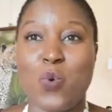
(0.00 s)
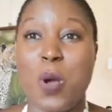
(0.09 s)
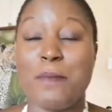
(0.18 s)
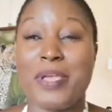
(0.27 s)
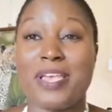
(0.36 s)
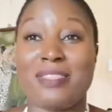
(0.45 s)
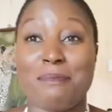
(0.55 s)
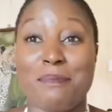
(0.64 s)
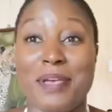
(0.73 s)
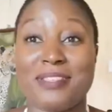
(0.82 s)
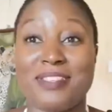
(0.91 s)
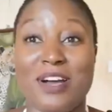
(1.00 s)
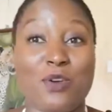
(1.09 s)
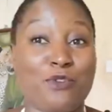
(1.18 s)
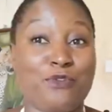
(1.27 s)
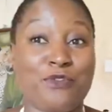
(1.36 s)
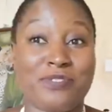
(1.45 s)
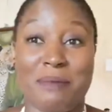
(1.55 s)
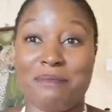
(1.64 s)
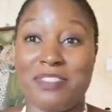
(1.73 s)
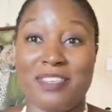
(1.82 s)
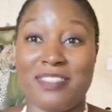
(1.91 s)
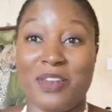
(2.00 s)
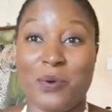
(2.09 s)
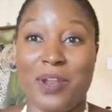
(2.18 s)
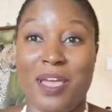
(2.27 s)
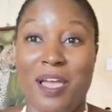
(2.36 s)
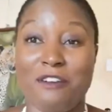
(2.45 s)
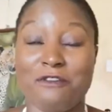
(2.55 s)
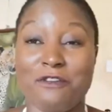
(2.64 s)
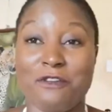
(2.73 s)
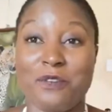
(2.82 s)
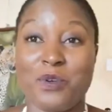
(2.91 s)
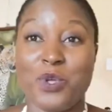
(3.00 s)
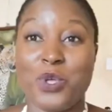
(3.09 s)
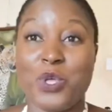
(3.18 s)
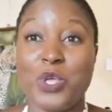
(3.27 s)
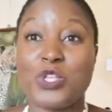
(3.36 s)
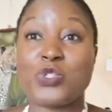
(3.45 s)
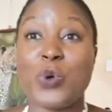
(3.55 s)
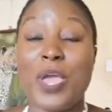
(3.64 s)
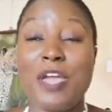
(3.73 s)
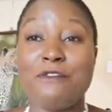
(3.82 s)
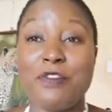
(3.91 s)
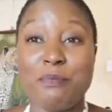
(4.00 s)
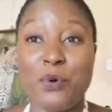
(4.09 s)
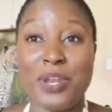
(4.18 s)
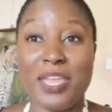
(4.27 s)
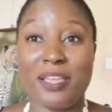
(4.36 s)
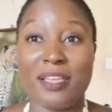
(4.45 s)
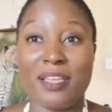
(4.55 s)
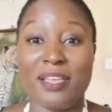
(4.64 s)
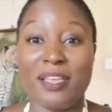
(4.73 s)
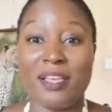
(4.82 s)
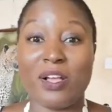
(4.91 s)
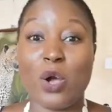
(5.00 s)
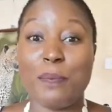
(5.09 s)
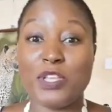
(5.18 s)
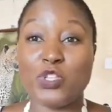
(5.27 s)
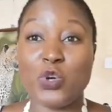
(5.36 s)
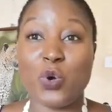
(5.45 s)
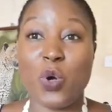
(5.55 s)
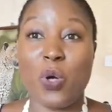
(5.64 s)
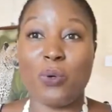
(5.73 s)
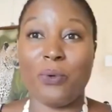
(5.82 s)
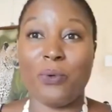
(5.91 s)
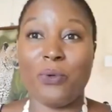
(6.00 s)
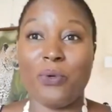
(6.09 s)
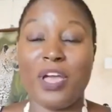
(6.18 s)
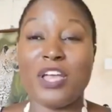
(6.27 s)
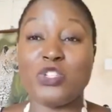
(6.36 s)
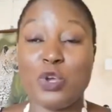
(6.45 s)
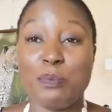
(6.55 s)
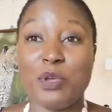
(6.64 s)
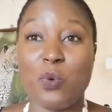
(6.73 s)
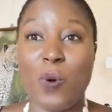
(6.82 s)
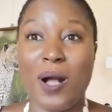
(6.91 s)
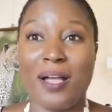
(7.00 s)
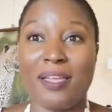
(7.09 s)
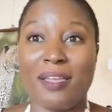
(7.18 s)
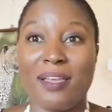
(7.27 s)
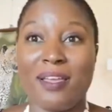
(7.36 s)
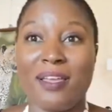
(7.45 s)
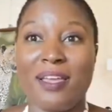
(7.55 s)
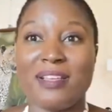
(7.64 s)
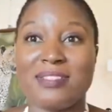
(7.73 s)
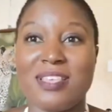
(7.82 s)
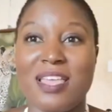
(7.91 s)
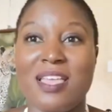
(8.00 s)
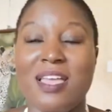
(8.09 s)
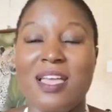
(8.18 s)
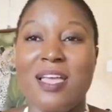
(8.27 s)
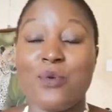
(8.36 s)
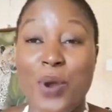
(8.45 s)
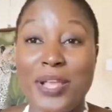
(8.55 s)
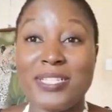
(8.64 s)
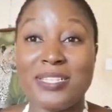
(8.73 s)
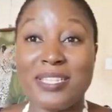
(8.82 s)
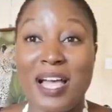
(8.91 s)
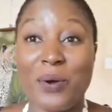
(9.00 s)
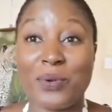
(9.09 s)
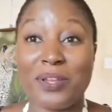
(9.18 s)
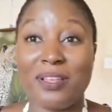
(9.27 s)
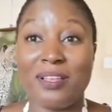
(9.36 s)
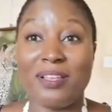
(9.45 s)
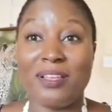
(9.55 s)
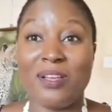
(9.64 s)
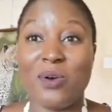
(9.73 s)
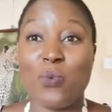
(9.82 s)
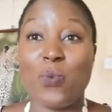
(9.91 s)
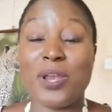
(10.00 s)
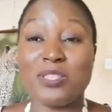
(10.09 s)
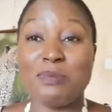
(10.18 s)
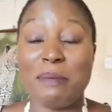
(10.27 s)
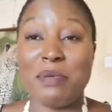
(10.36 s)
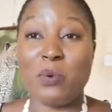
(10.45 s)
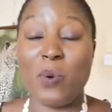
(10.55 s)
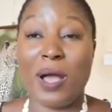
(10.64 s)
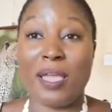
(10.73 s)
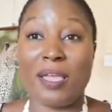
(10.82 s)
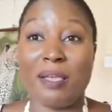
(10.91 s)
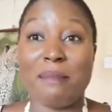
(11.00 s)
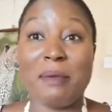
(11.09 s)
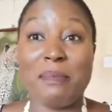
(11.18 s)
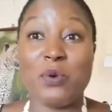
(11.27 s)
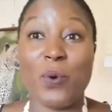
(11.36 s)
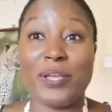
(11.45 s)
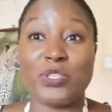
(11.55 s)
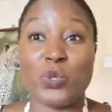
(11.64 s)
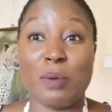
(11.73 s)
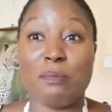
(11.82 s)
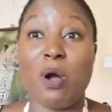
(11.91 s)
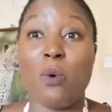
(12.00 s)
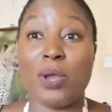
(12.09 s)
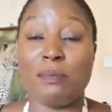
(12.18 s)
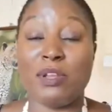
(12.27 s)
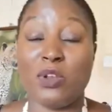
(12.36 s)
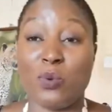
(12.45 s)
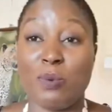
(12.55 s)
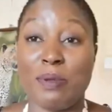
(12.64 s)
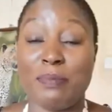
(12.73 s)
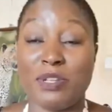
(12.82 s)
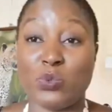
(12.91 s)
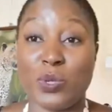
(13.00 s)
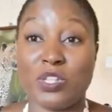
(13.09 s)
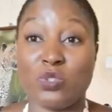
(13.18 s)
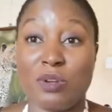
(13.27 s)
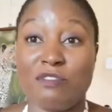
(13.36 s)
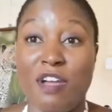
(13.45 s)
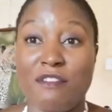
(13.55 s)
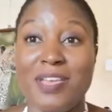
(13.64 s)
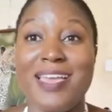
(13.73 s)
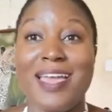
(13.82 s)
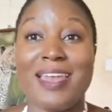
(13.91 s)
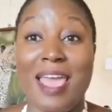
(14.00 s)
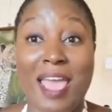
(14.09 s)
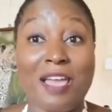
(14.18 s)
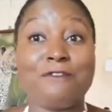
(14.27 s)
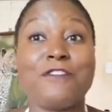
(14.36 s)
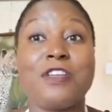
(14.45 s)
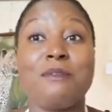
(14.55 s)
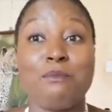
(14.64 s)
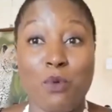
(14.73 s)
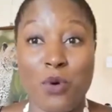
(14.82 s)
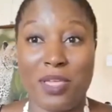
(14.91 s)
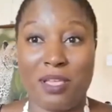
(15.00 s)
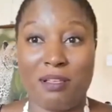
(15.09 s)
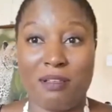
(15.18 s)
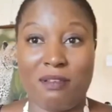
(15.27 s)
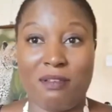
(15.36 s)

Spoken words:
who are making the best out of something they don't have. So every morning, go back to your goal and to your big why and say, write it down. What is my big why? My big why is to empower 1 million women by 2025. And every morning,